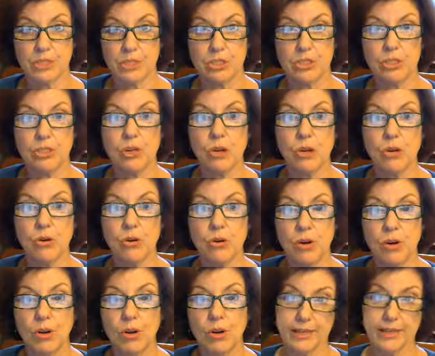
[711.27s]
so
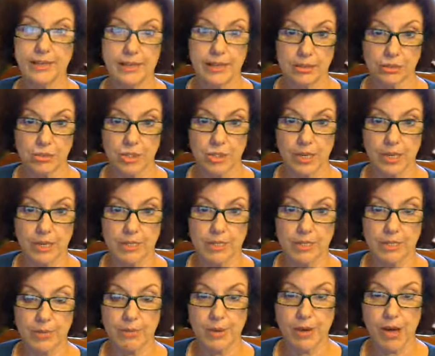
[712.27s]
get
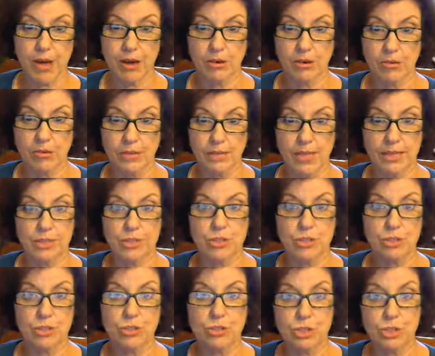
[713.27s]
energized about that
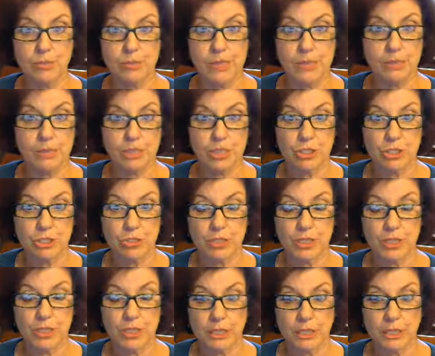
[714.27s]
search you may be
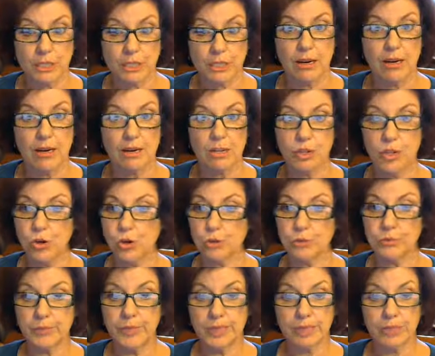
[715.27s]
doing.
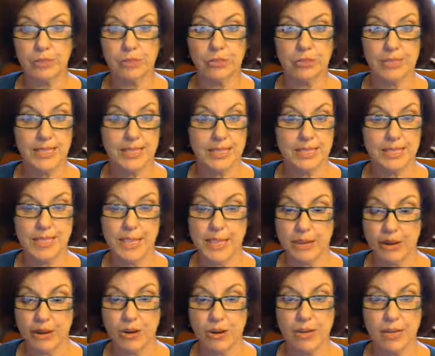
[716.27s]
Gold Medical is
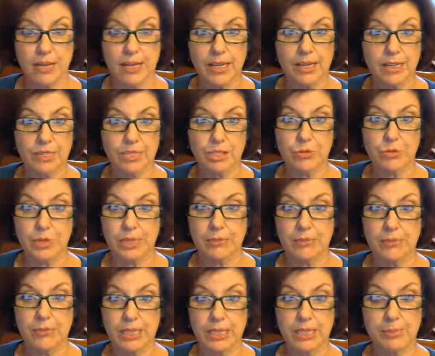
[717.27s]
there. It's a
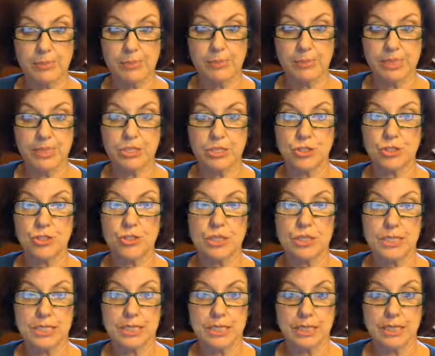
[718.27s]
great meeting place. You
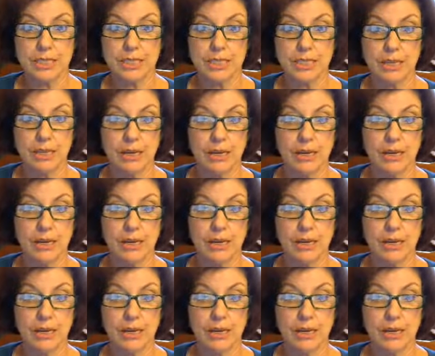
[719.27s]
can see